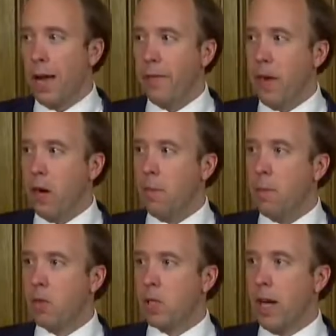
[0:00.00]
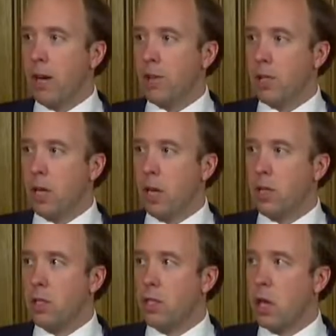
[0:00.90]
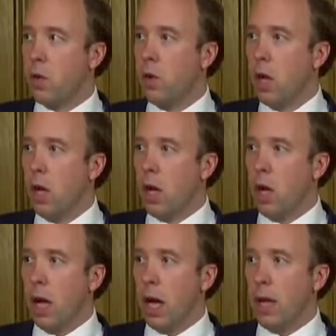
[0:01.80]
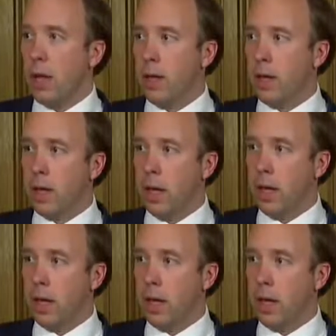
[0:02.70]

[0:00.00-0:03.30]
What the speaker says: and they are mostly outside. So I